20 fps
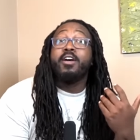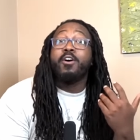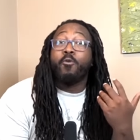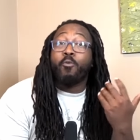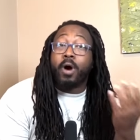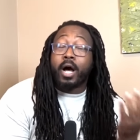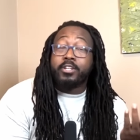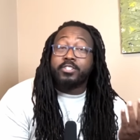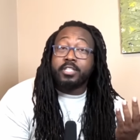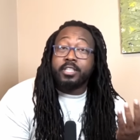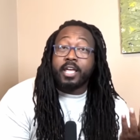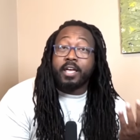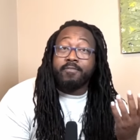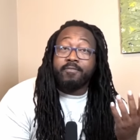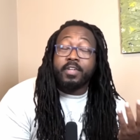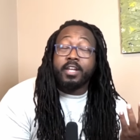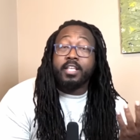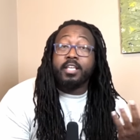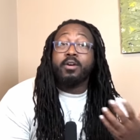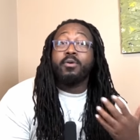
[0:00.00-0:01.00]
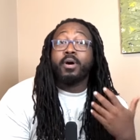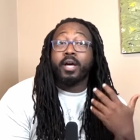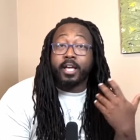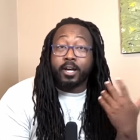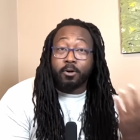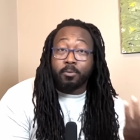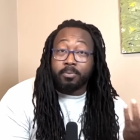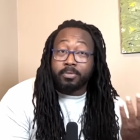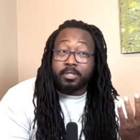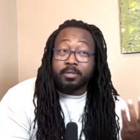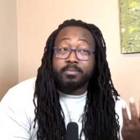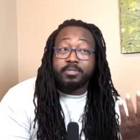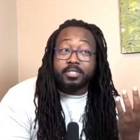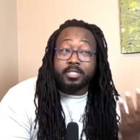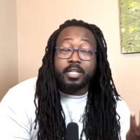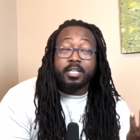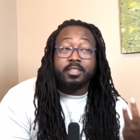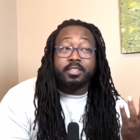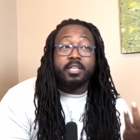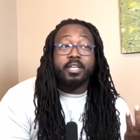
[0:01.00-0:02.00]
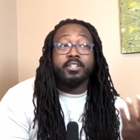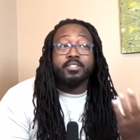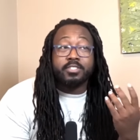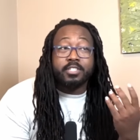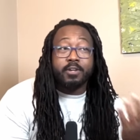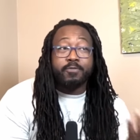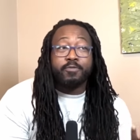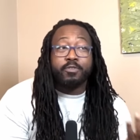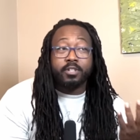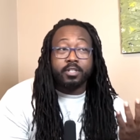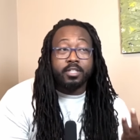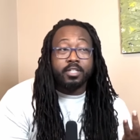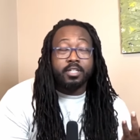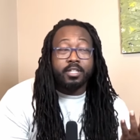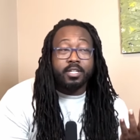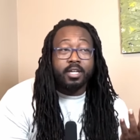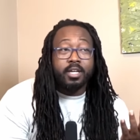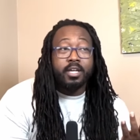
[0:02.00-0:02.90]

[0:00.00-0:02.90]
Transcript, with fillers: watching that video helped them see things differently.